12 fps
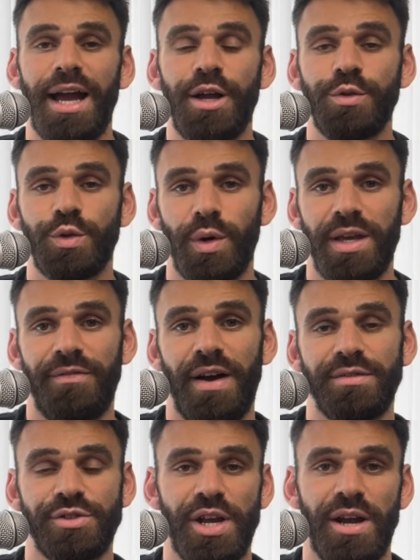I own
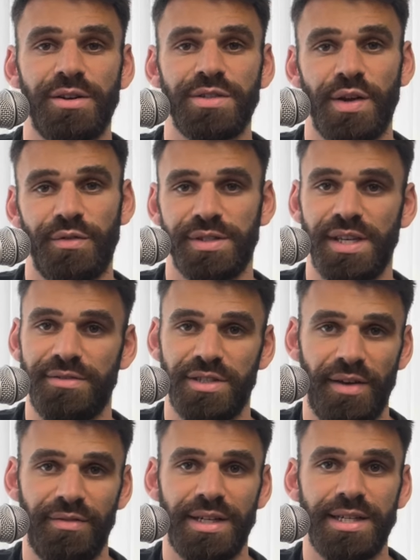25 shares. I received
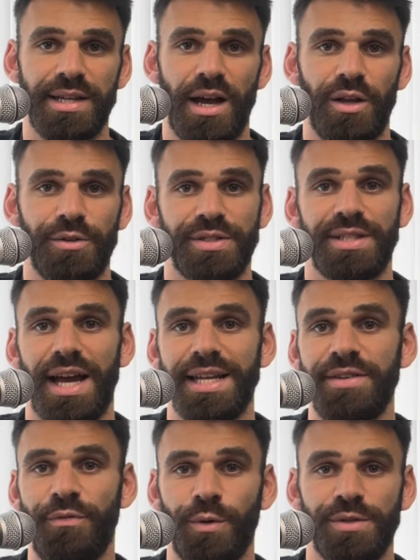
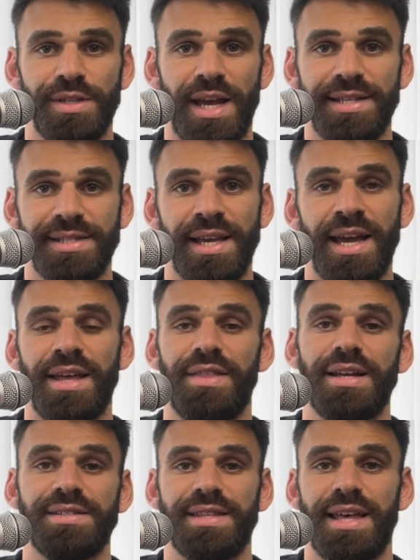$17.94
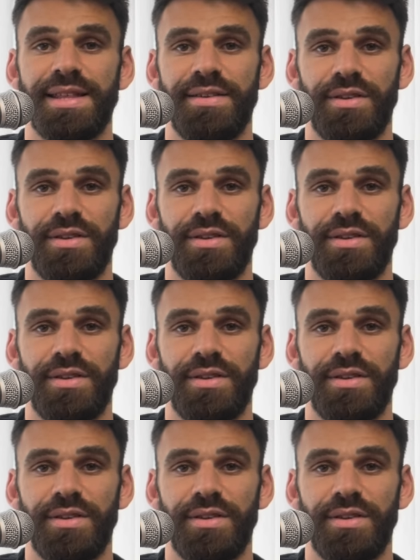thanks to that